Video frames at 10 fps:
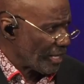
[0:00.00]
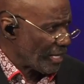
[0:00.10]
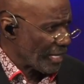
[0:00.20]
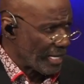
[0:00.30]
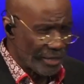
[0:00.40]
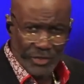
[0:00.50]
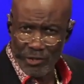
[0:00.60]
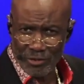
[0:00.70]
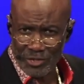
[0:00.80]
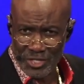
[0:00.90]
I got to
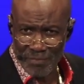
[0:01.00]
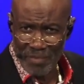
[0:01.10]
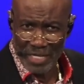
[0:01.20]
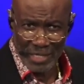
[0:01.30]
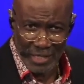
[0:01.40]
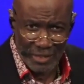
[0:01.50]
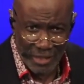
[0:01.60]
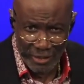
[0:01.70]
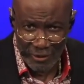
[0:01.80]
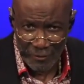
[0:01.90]
talk to somebody in
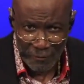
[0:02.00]
here